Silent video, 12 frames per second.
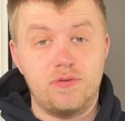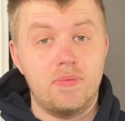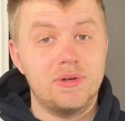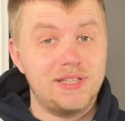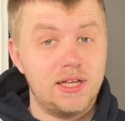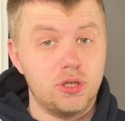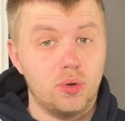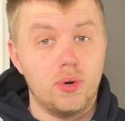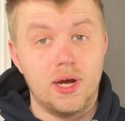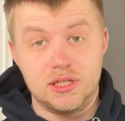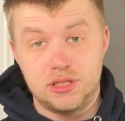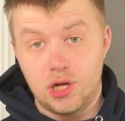from as little
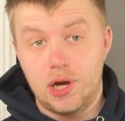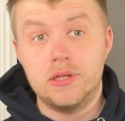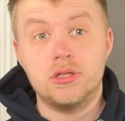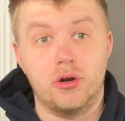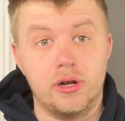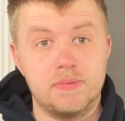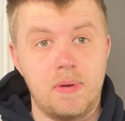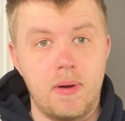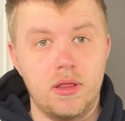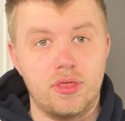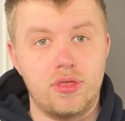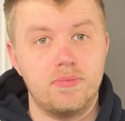as nine dollars per
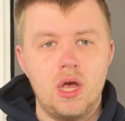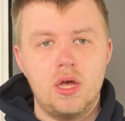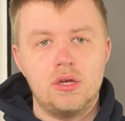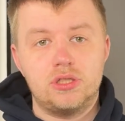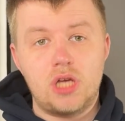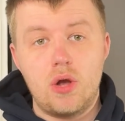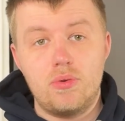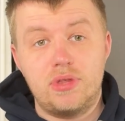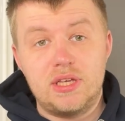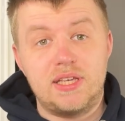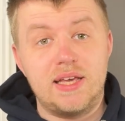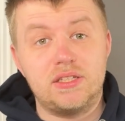month. So
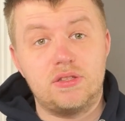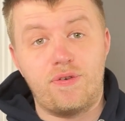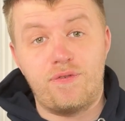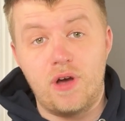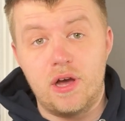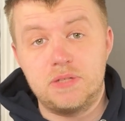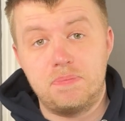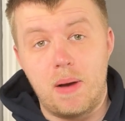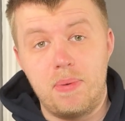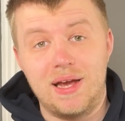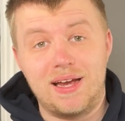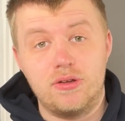this is the first
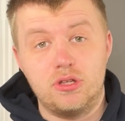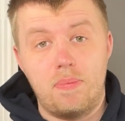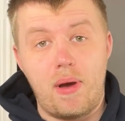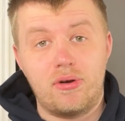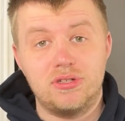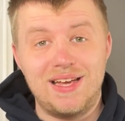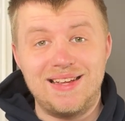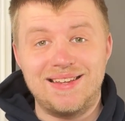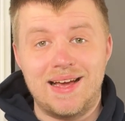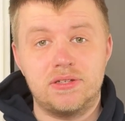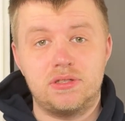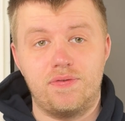public Ubiquiti
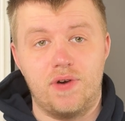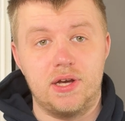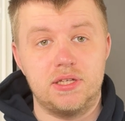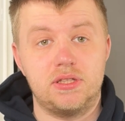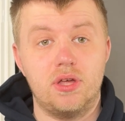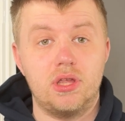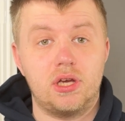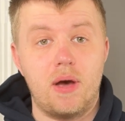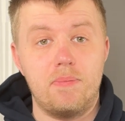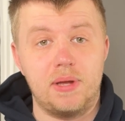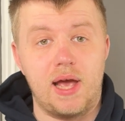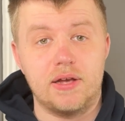NAS device that the
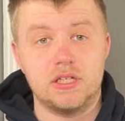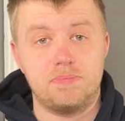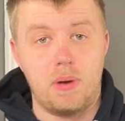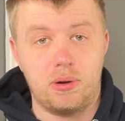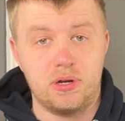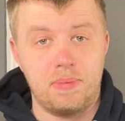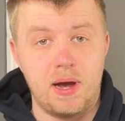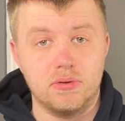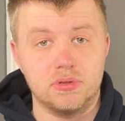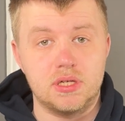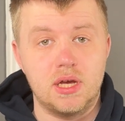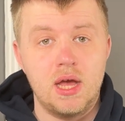company has spoken
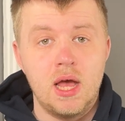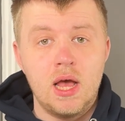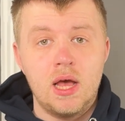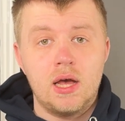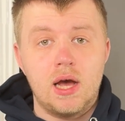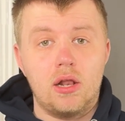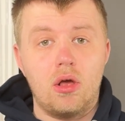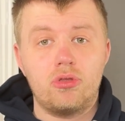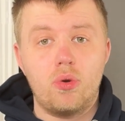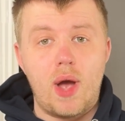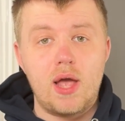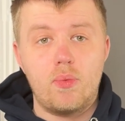about. Along
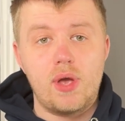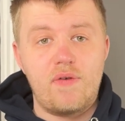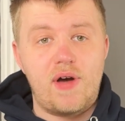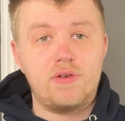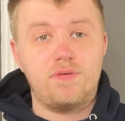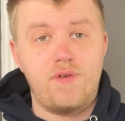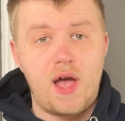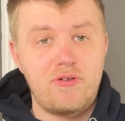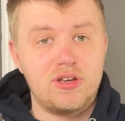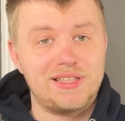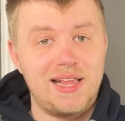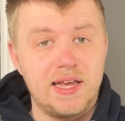the way, we have had
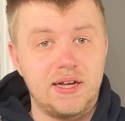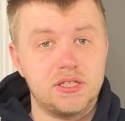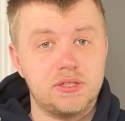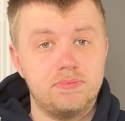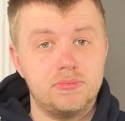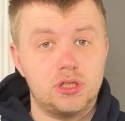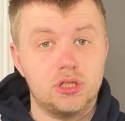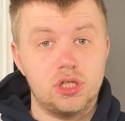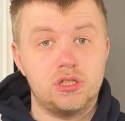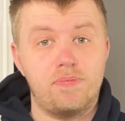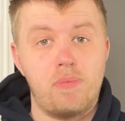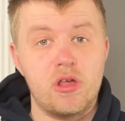various leaks, such
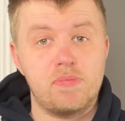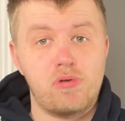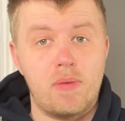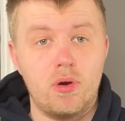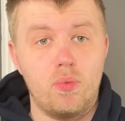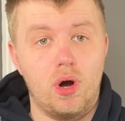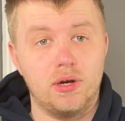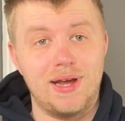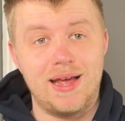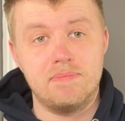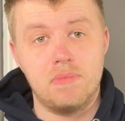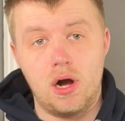as the most prominent one
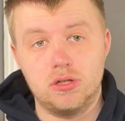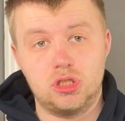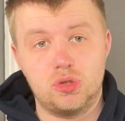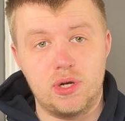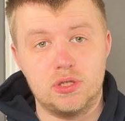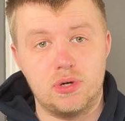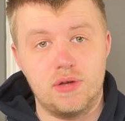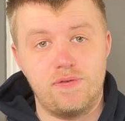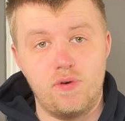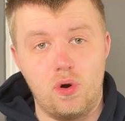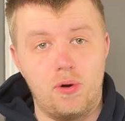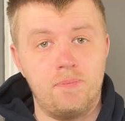in March twenty
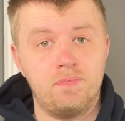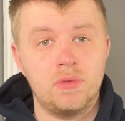twenty-four,